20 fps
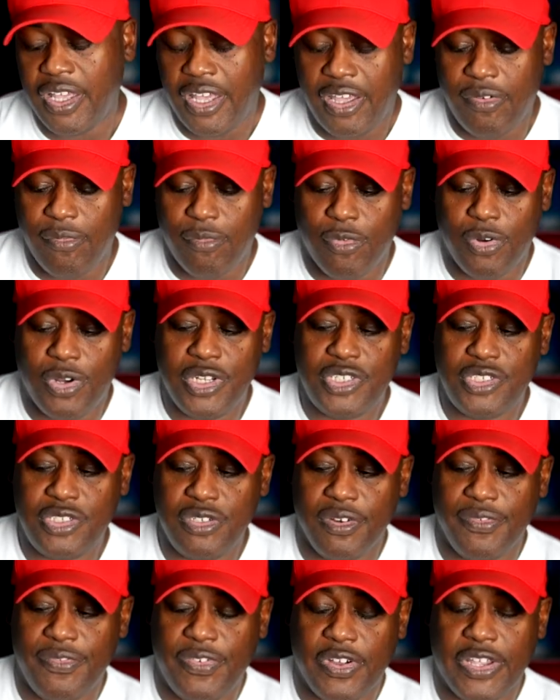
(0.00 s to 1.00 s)
And once
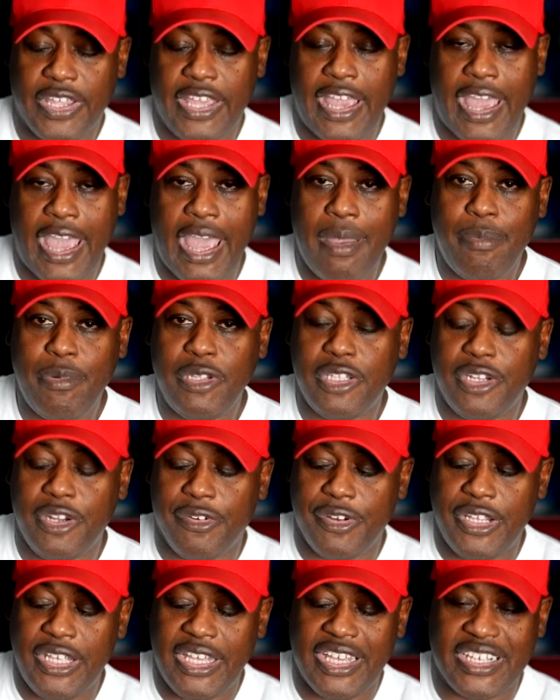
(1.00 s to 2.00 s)
your
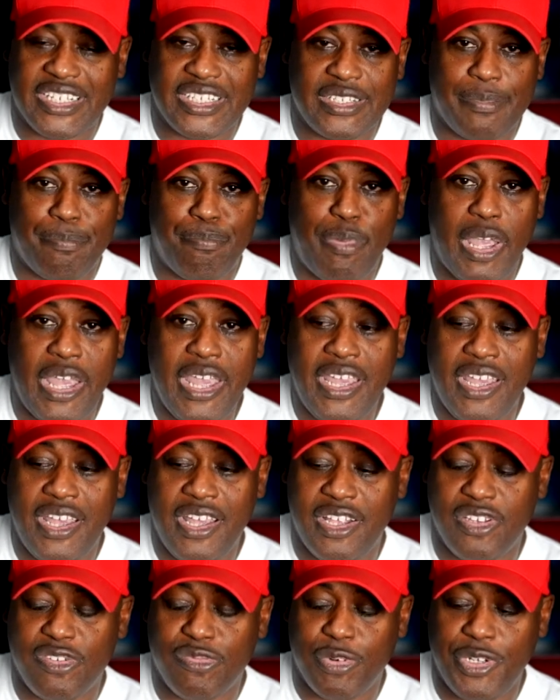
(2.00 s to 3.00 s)
vocabulary
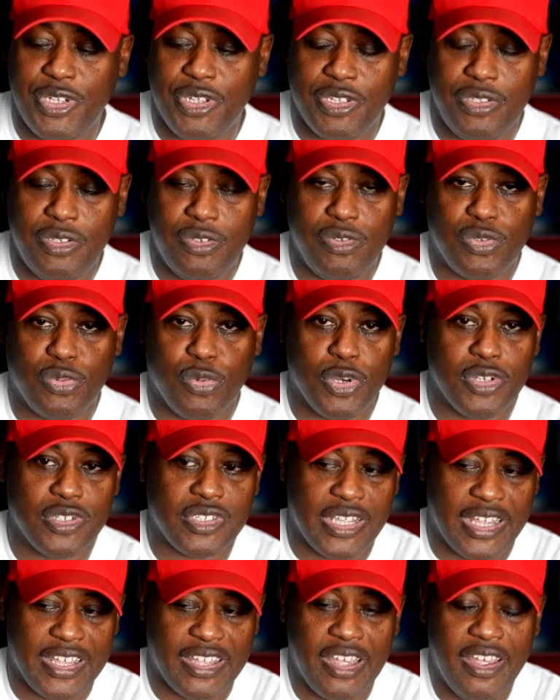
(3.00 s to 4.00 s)
expands, where you can use
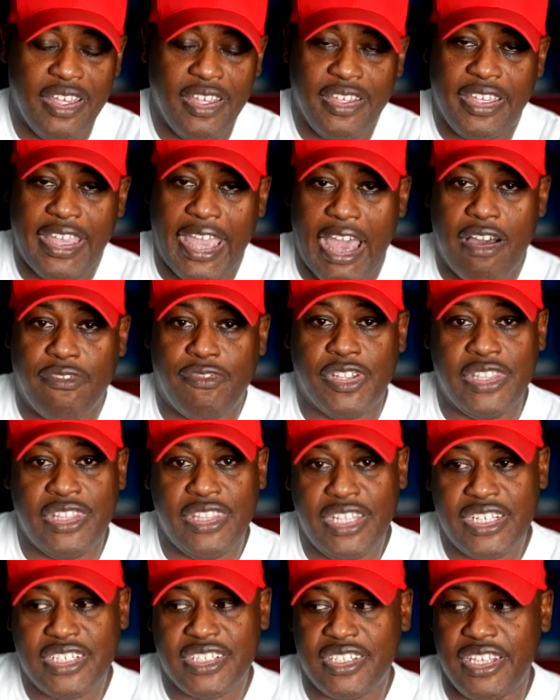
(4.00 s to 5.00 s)
words like
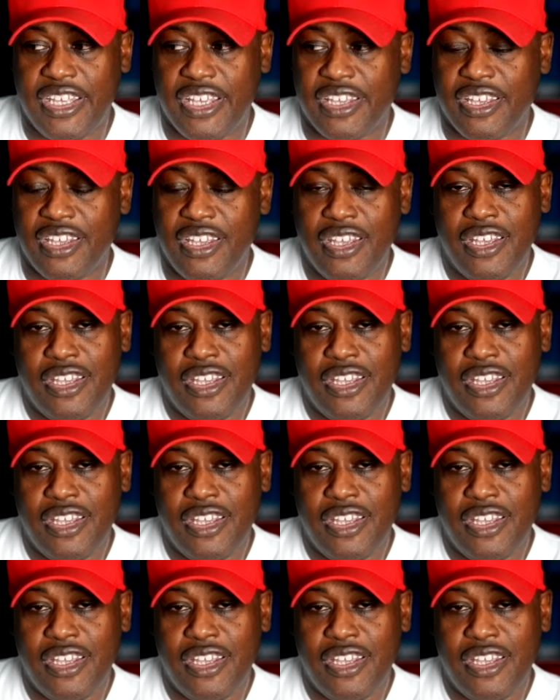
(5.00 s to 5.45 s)
Calvinistic,